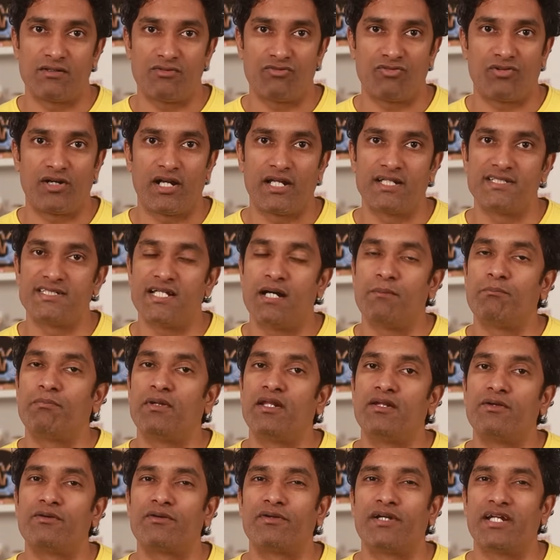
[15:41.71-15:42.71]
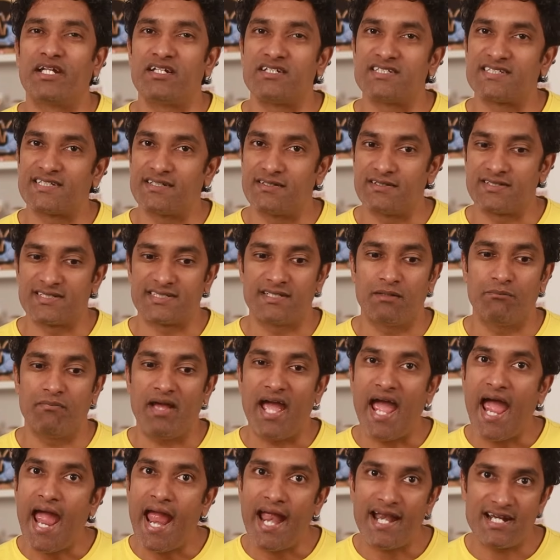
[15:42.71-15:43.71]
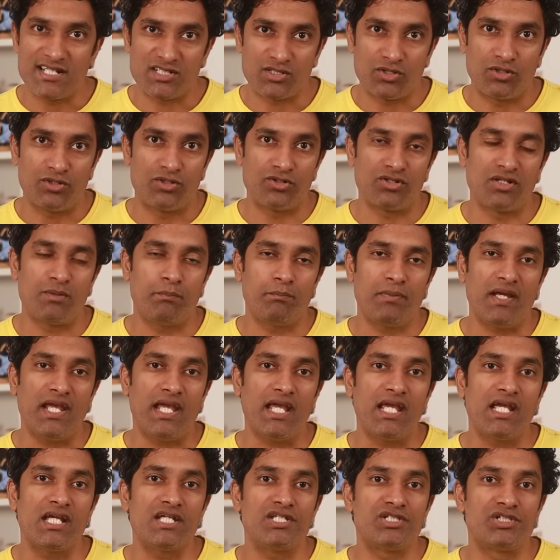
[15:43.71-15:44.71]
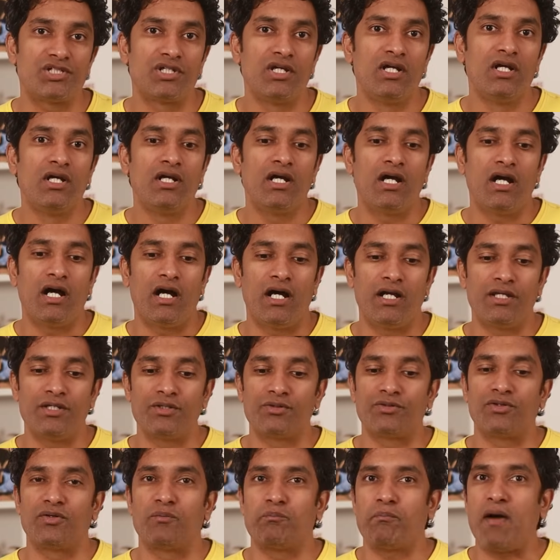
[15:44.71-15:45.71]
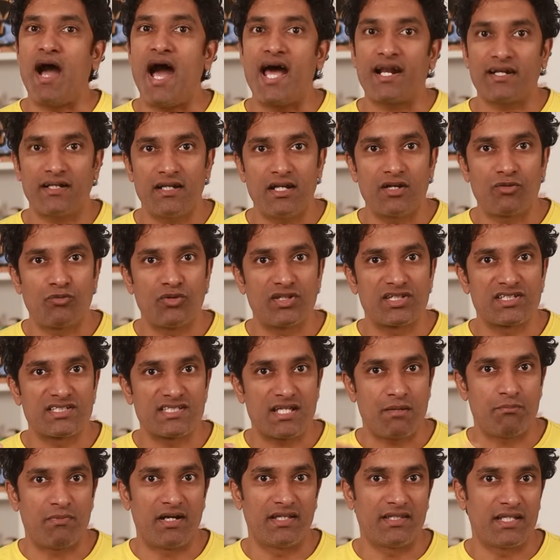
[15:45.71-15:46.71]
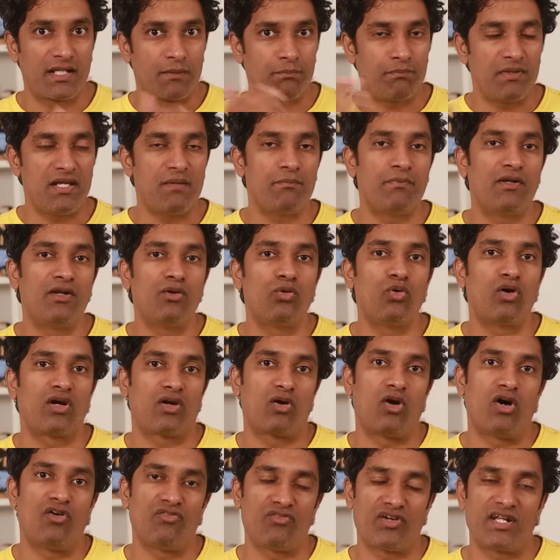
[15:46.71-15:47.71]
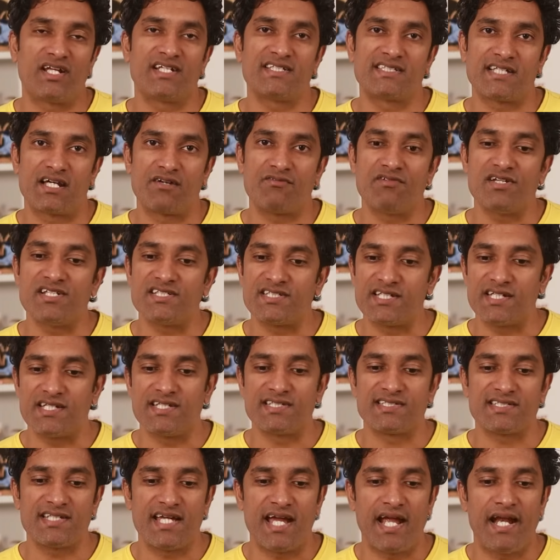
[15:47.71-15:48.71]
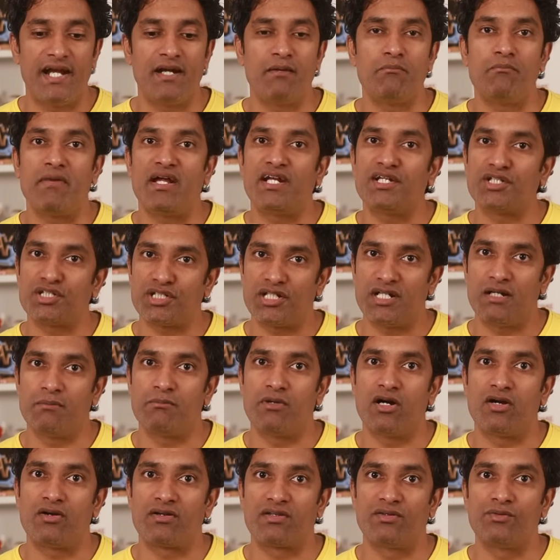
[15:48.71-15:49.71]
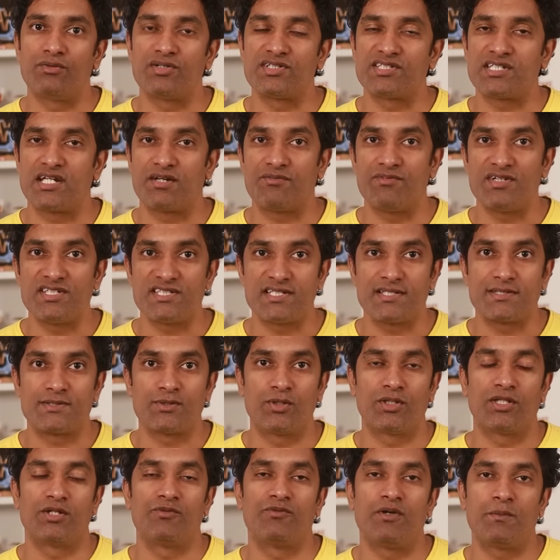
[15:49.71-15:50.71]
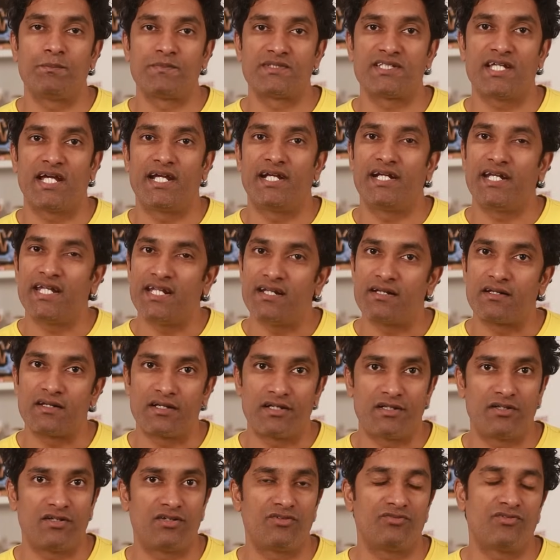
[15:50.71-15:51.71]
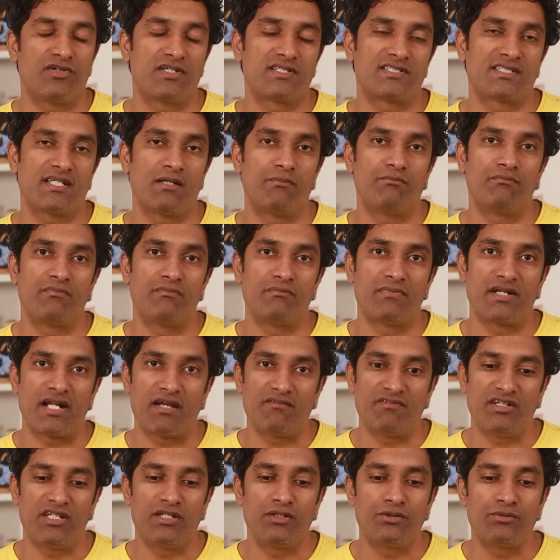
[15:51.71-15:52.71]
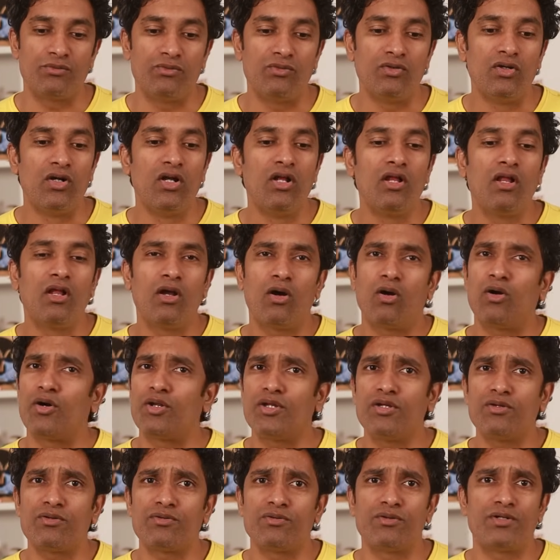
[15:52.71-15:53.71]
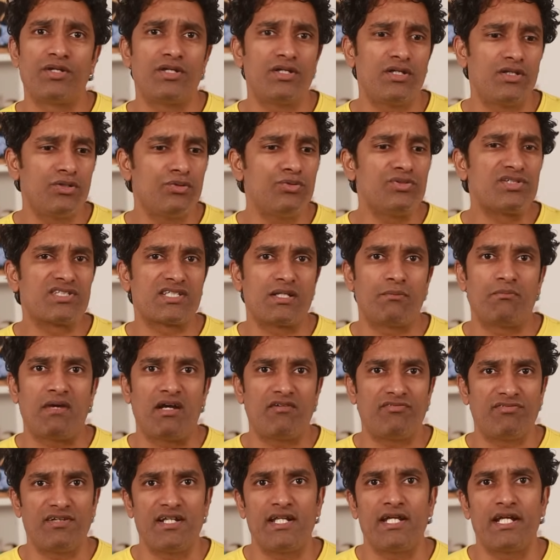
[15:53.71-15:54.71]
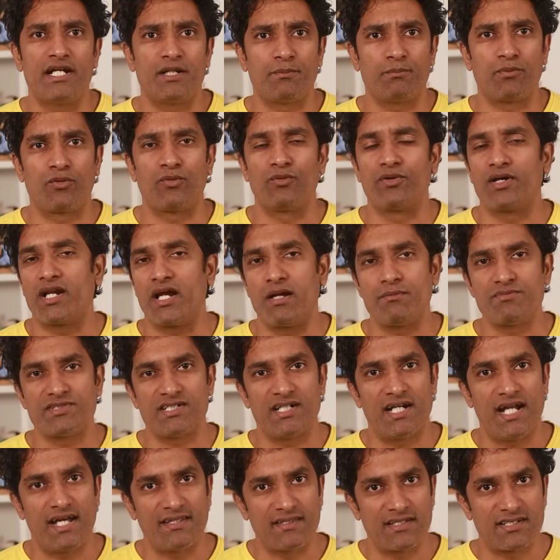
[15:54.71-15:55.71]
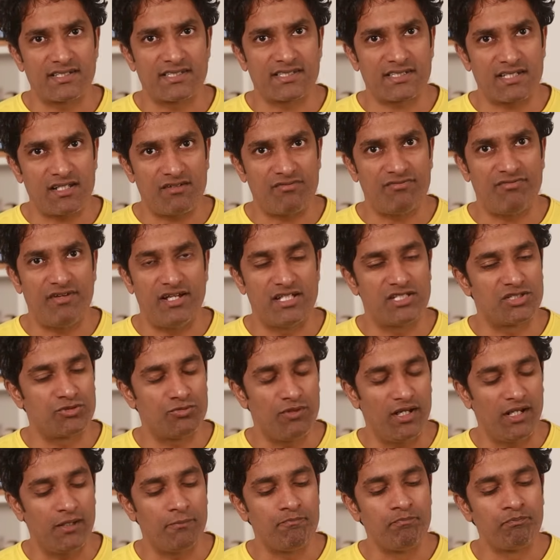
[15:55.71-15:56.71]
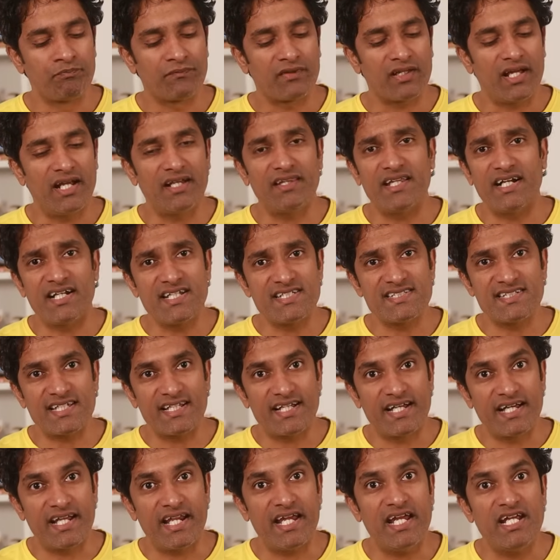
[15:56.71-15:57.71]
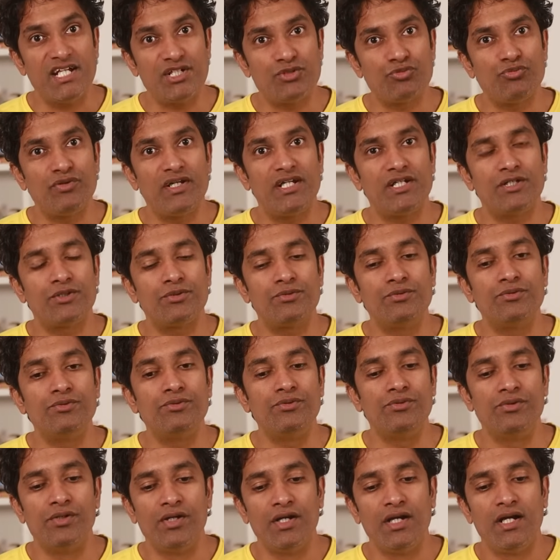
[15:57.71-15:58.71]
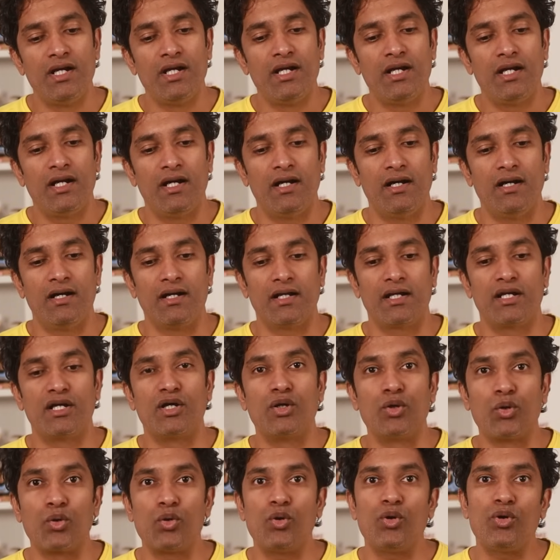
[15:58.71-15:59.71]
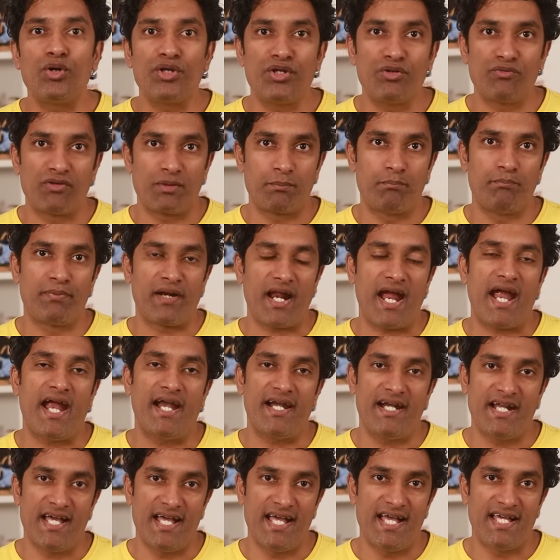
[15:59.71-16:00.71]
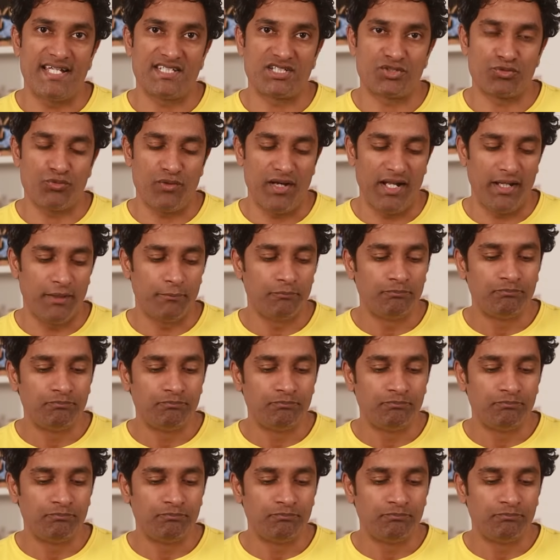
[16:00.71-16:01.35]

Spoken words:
For example, you could insert some ads onto the page. You could partner with some other people who are offering services and mention about those services on the website in return for some revenue. Or you could use some affiliate programs and other stuff as well. And that is a great way to grow your brand as well.